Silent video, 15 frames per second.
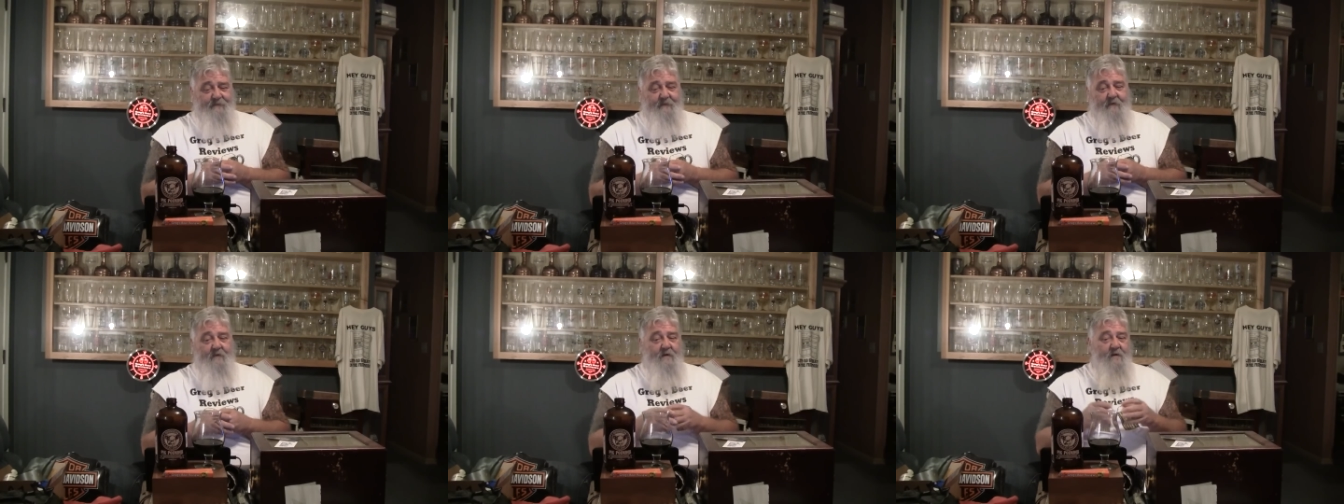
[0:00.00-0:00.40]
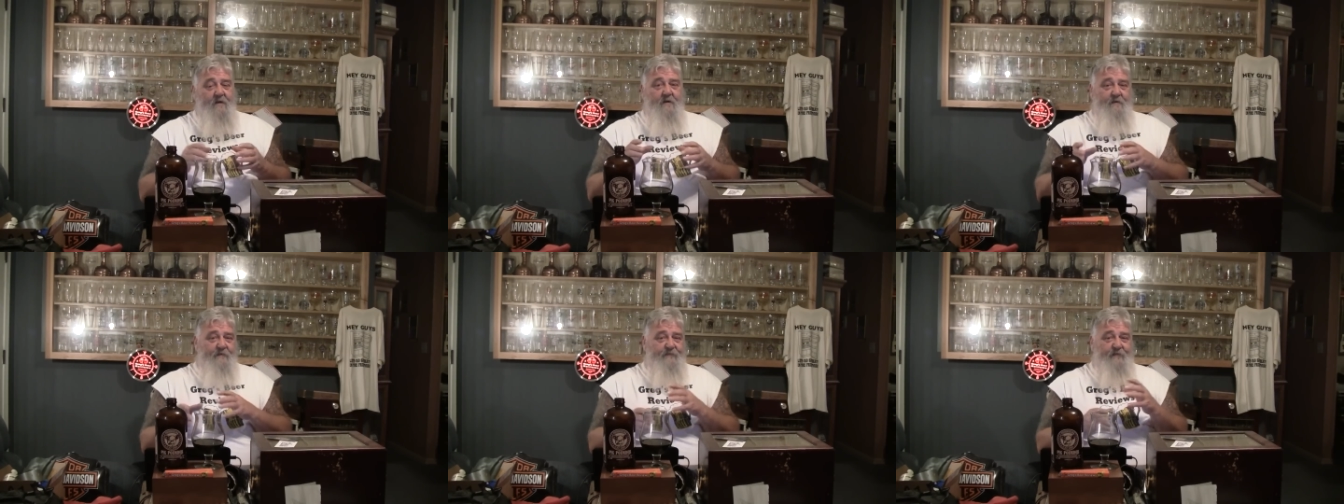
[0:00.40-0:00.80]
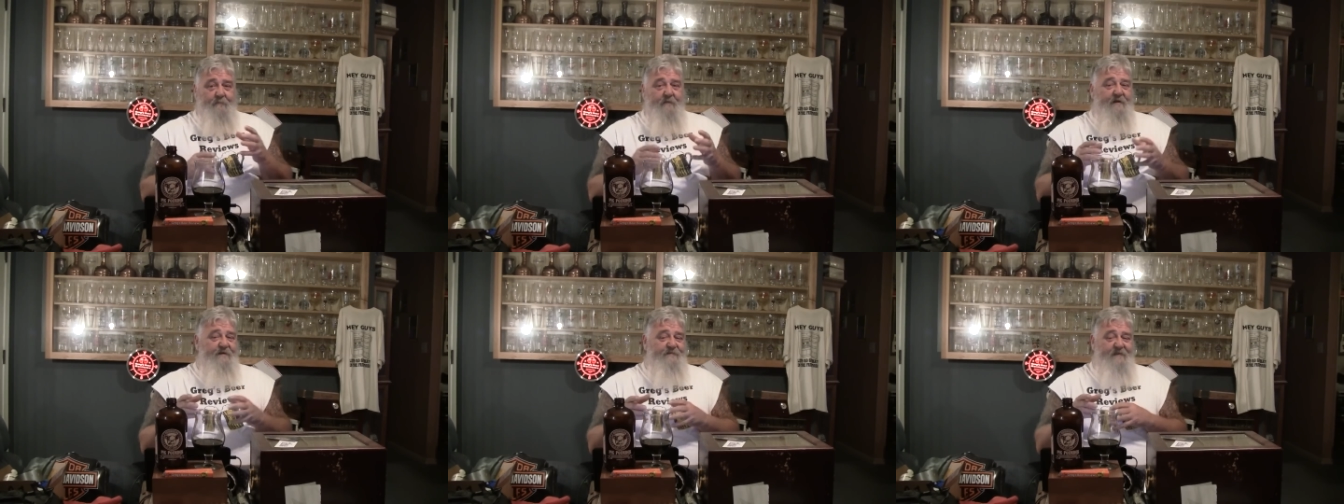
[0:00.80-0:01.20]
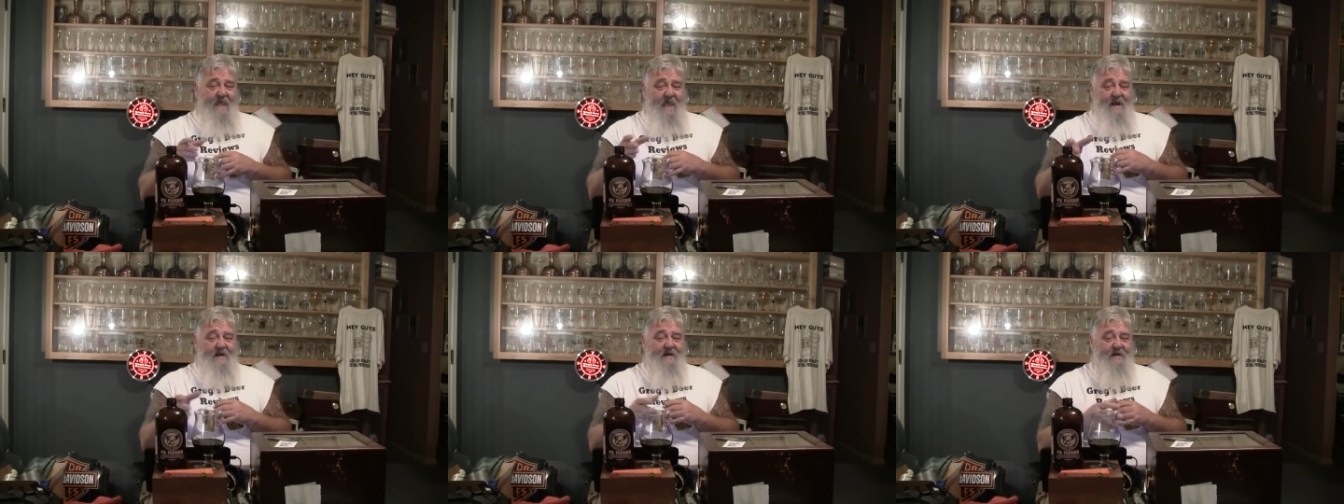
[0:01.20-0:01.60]
So somebody's
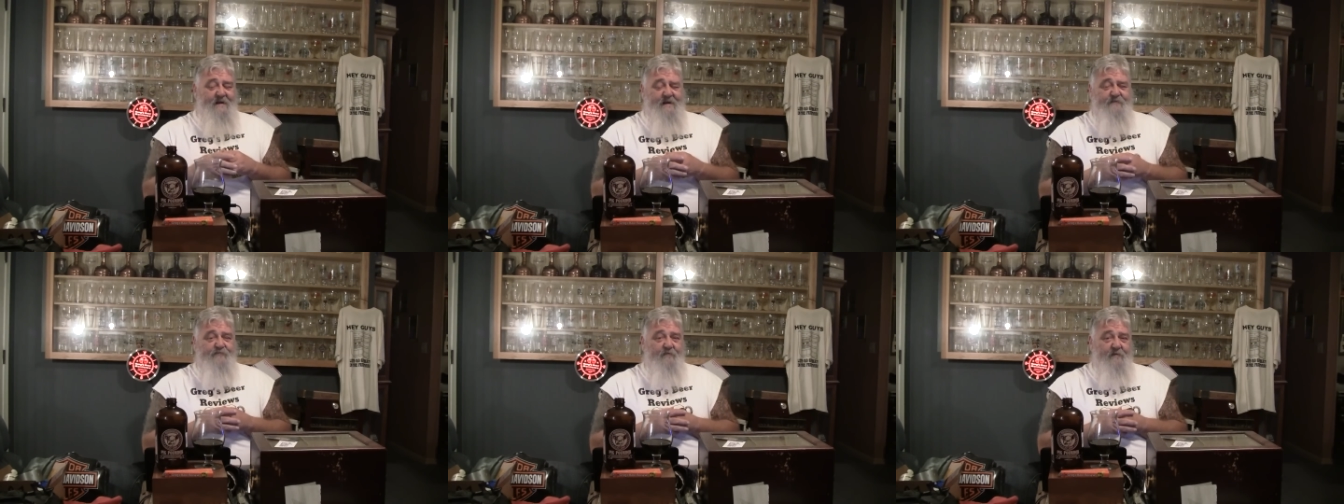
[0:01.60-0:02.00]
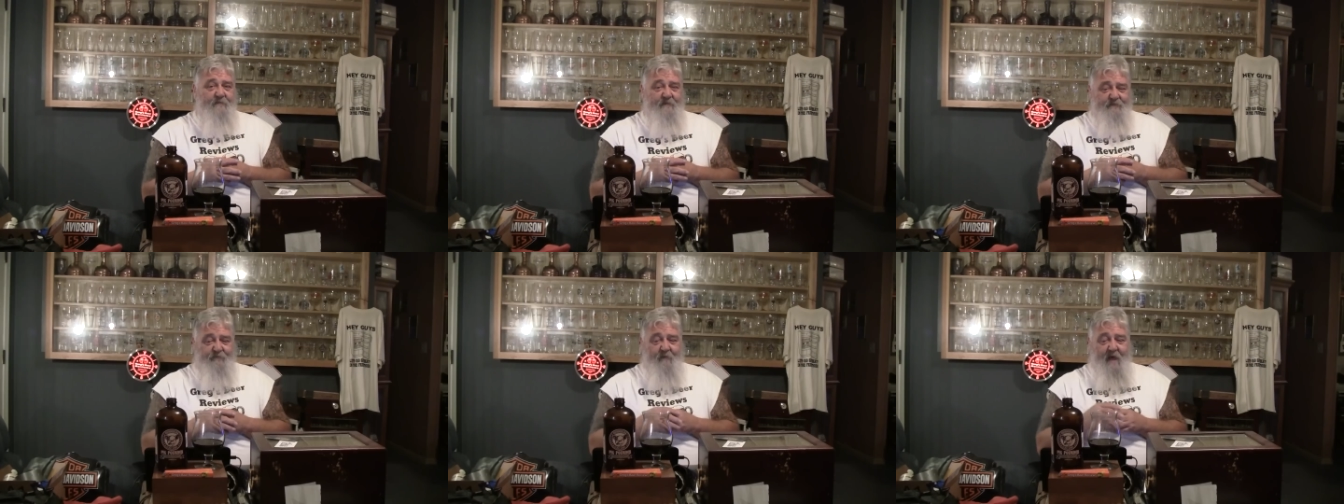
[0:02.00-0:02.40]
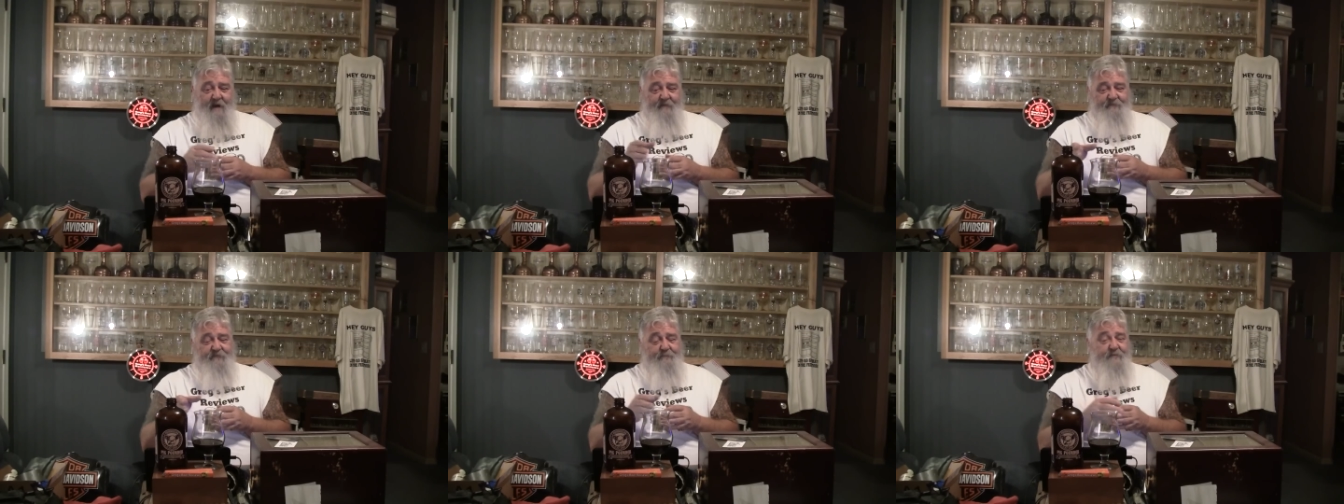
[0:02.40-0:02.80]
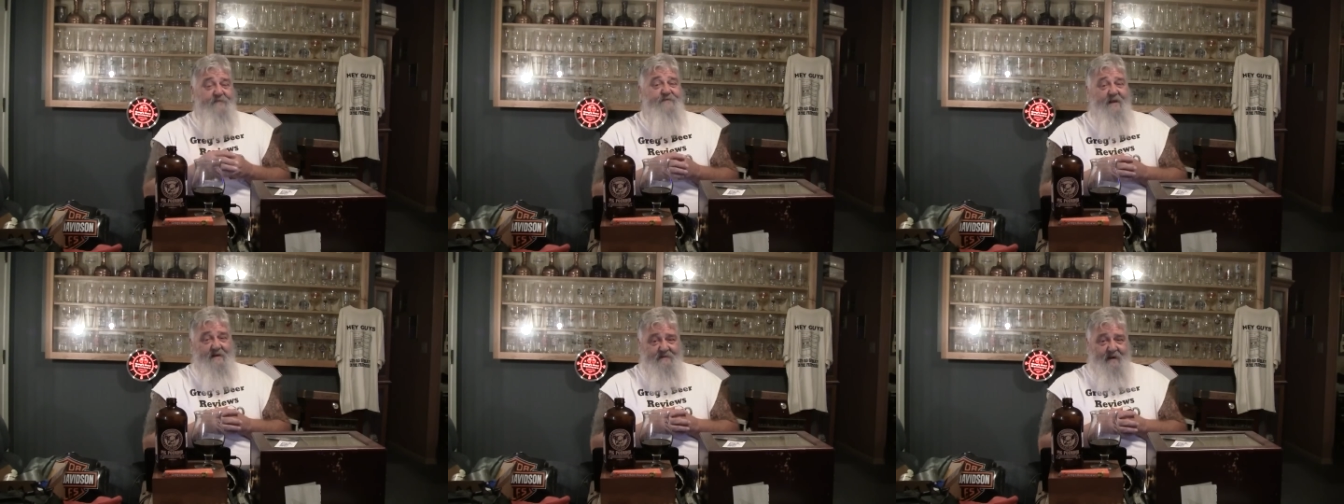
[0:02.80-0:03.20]
handling each one of these bottles to
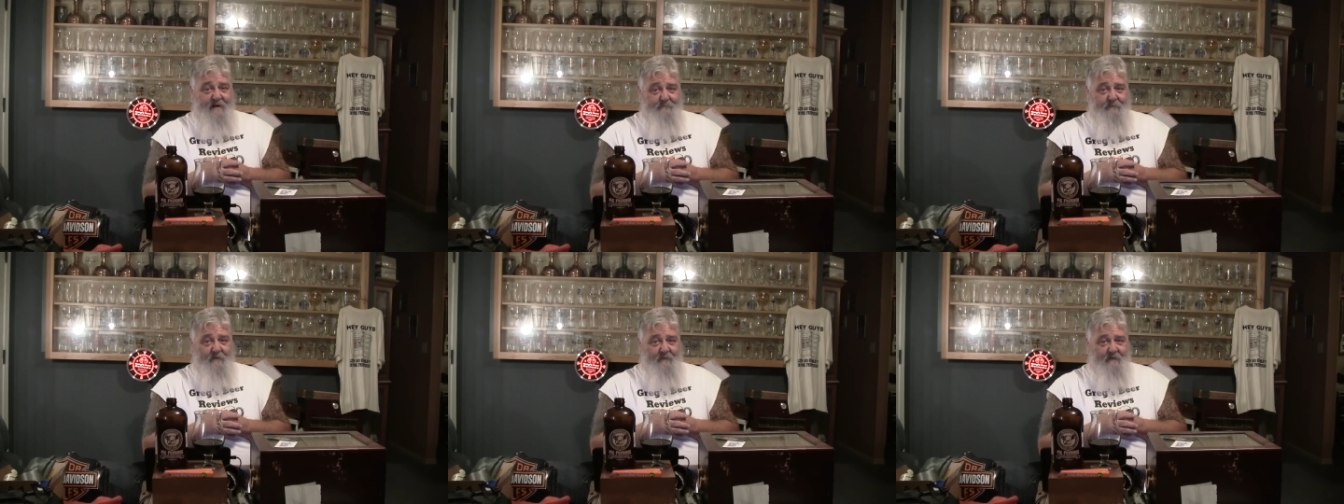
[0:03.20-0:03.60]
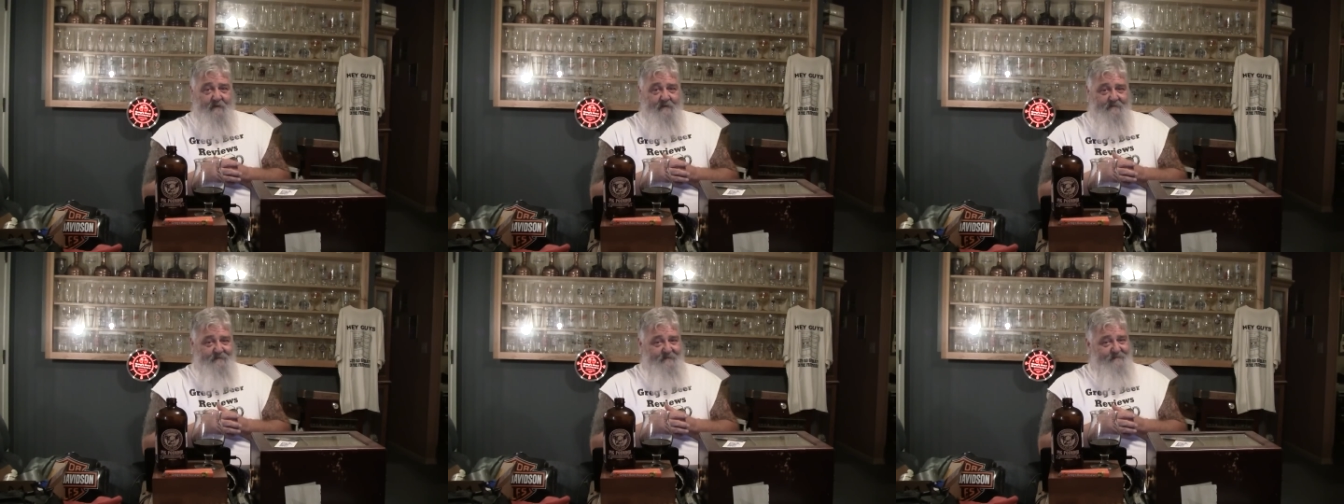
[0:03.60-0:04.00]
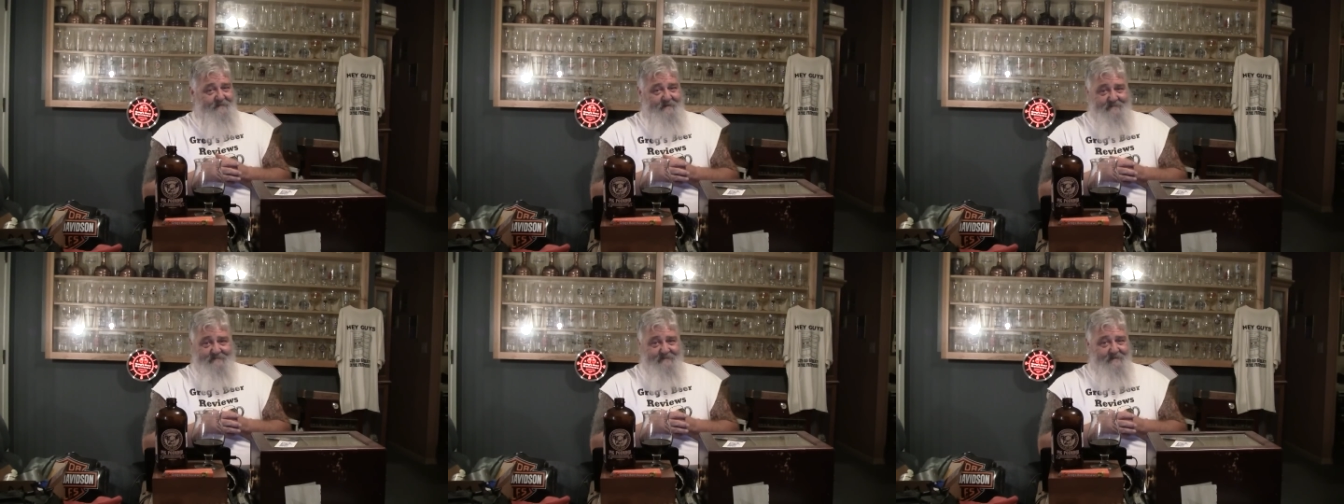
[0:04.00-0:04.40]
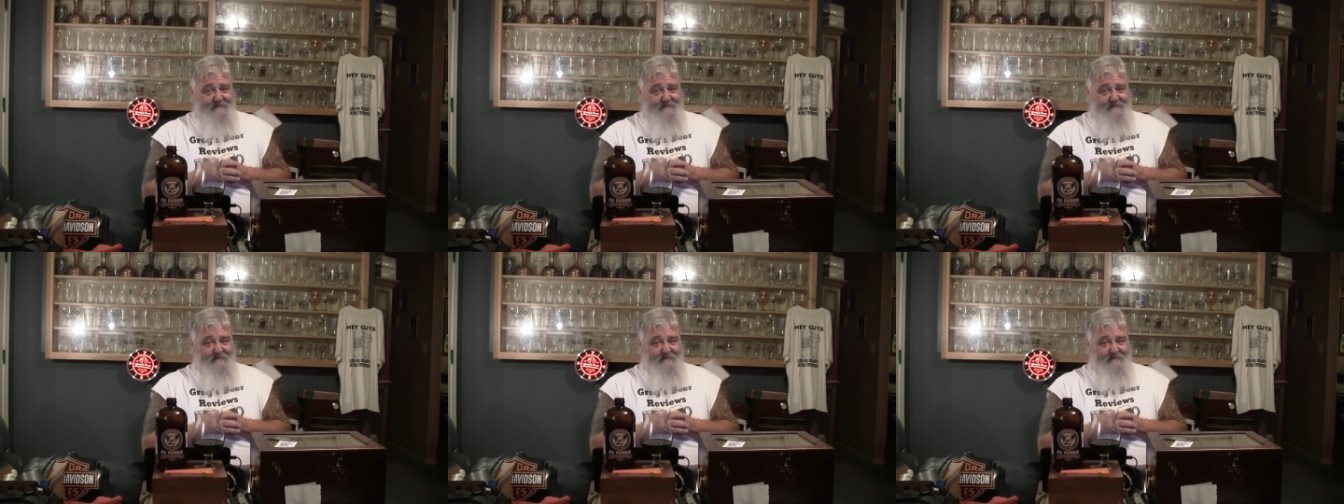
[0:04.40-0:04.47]
put that tape on there, and they